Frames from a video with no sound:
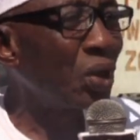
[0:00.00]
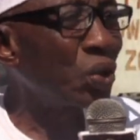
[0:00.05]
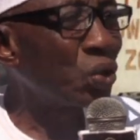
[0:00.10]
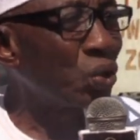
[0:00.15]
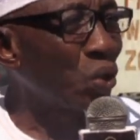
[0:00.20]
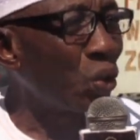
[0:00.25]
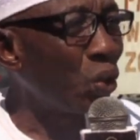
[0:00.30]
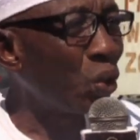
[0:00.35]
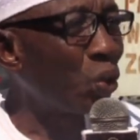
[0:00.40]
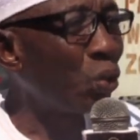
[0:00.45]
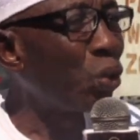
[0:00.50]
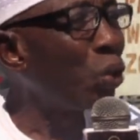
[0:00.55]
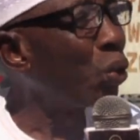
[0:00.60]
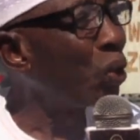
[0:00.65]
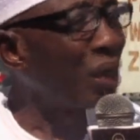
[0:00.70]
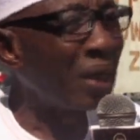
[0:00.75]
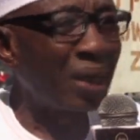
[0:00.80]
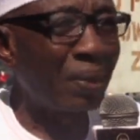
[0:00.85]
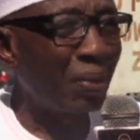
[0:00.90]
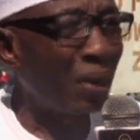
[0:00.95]
So coup
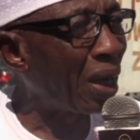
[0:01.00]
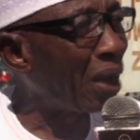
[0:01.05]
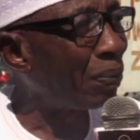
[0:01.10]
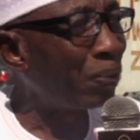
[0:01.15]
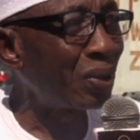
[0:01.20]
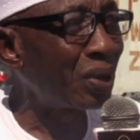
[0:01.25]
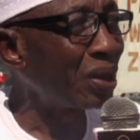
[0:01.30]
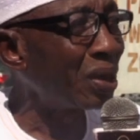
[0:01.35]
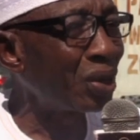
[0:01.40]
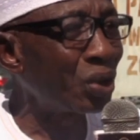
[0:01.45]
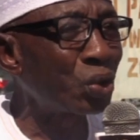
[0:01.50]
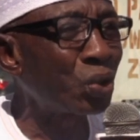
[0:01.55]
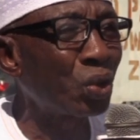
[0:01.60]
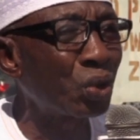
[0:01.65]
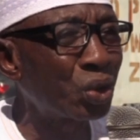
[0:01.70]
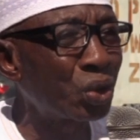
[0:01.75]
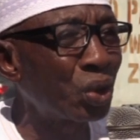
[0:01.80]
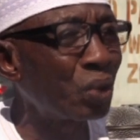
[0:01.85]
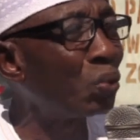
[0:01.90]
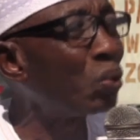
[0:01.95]
will never happen in this
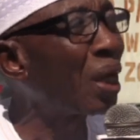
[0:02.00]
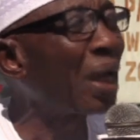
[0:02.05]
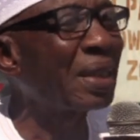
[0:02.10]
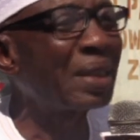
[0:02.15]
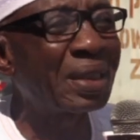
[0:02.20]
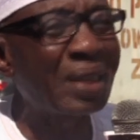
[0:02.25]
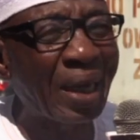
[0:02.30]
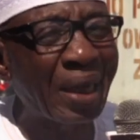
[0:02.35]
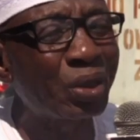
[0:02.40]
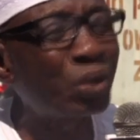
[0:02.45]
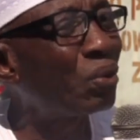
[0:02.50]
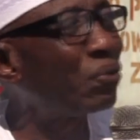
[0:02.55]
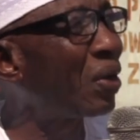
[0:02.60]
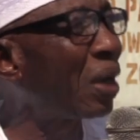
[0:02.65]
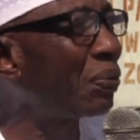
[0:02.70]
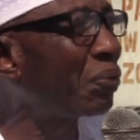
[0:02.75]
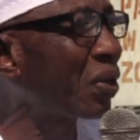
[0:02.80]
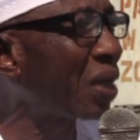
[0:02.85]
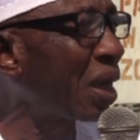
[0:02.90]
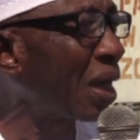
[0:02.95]
country. We are the giant of
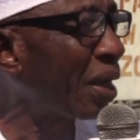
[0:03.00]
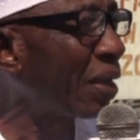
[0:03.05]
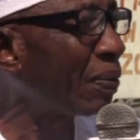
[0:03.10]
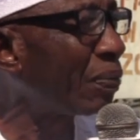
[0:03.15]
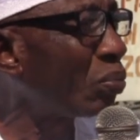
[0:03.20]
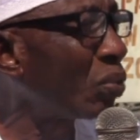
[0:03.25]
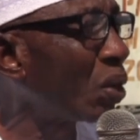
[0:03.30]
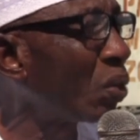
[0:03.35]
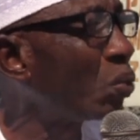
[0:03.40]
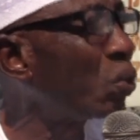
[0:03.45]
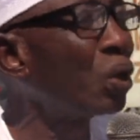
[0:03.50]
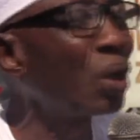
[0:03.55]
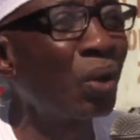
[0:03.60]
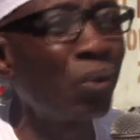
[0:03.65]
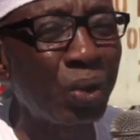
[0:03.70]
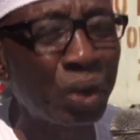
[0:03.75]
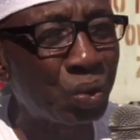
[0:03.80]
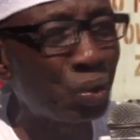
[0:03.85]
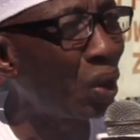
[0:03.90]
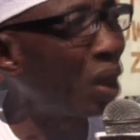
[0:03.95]
Africa. We know
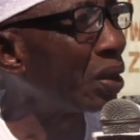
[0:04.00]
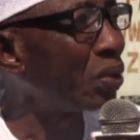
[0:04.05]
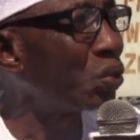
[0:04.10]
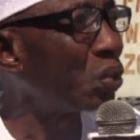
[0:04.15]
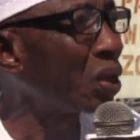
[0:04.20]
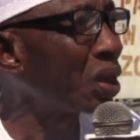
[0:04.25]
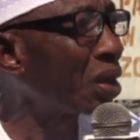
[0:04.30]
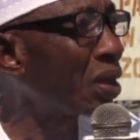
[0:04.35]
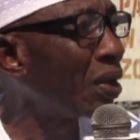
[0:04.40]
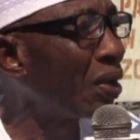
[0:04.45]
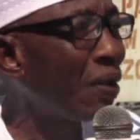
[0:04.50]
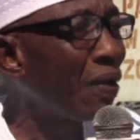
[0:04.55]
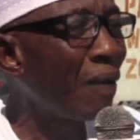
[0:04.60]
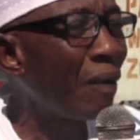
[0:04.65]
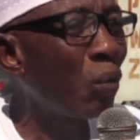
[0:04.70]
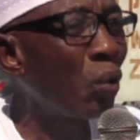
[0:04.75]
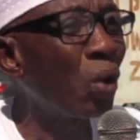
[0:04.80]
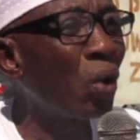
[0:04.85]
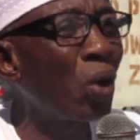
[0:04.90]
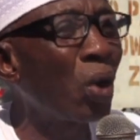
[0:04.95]
what we are doing.
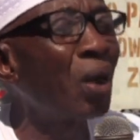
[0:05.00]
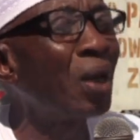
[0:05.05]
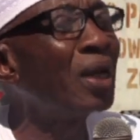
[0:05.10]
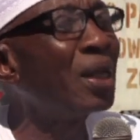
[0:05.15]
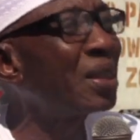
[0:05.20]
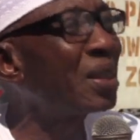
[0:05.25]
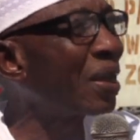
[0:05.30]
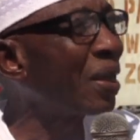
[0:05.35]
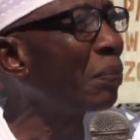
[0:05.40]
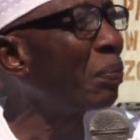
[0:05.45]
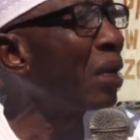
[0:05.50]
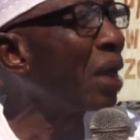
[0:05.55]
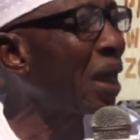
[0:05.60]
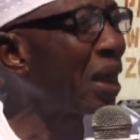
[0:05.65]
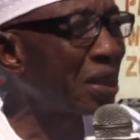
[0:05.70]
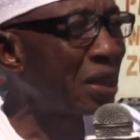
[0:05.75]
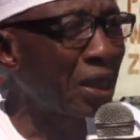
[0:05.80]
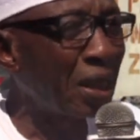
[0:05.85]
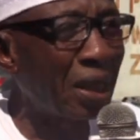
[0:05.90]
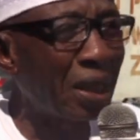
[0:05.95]
All is a
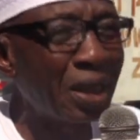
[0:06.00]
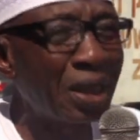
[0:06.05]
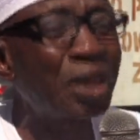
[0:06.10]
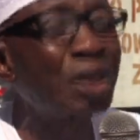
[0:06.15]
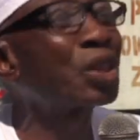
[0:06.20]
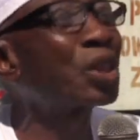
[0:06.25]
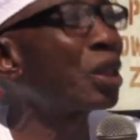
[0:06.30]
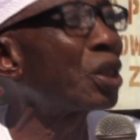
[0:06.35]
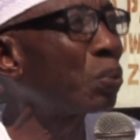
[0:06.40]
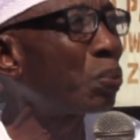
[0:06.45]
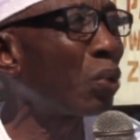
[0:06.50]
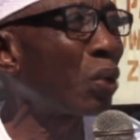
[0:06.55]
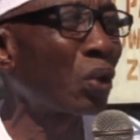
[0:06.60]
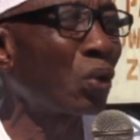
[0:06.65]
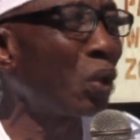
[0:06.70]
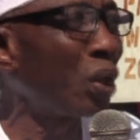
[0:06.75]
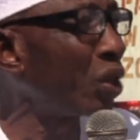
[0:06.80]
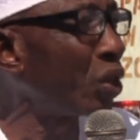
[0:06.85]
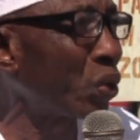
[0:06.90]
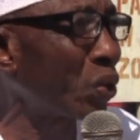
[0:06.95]
mere saying, it's a
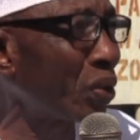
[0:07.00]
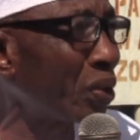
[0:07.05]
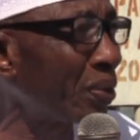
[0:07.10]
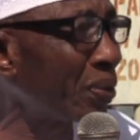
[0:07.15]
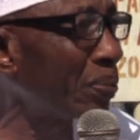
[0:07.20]
speculation.